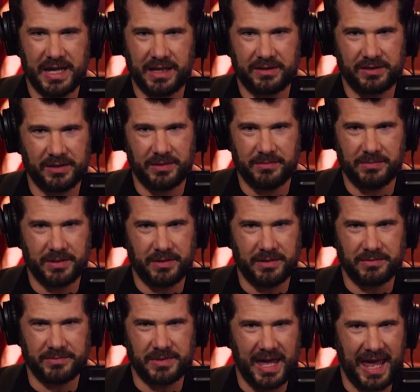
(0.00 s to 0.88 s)
like
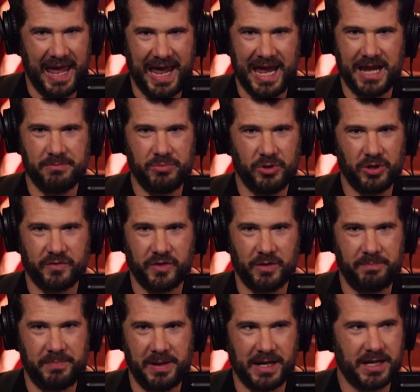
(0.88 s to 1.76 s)
the handbook
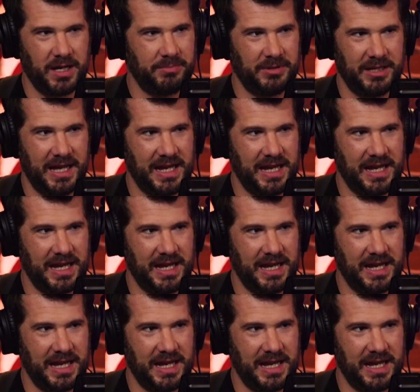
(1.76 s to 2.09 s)
for pickup